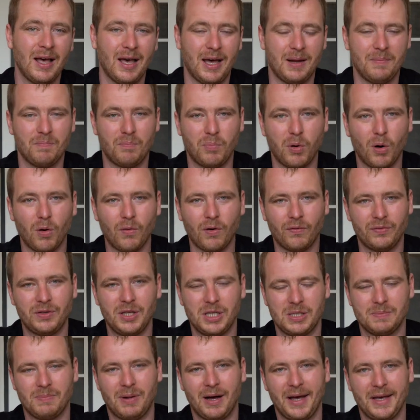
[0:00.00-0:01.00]
And both of
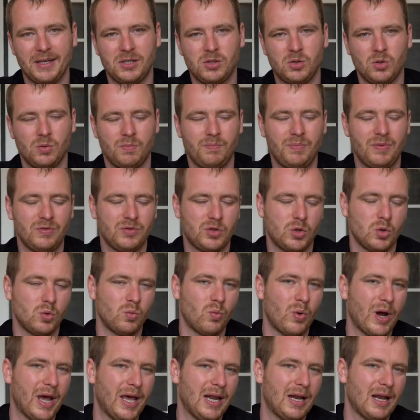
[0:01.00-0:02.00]
these bikes should
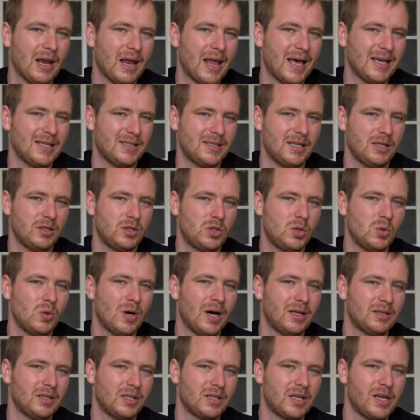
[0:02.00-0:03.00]
weigh less than
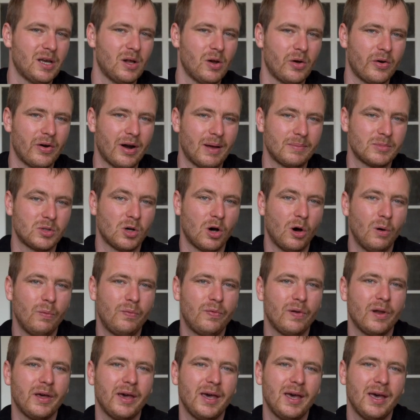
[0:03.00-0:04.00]
200 kilograms,
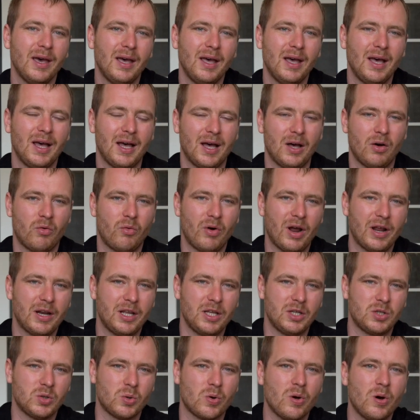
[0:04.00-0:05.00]
hopefully
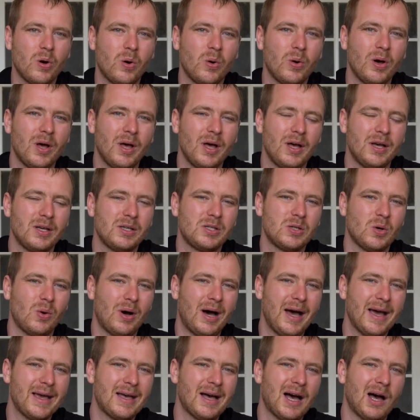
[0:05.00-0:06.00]
ready to go. So
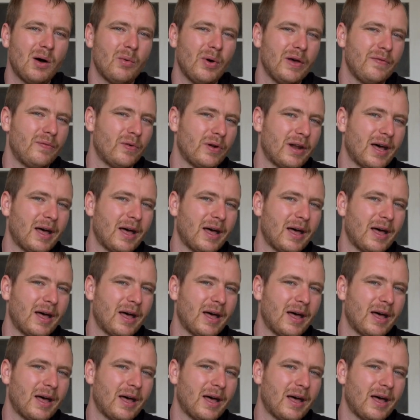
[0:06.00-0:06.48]
I can't wait for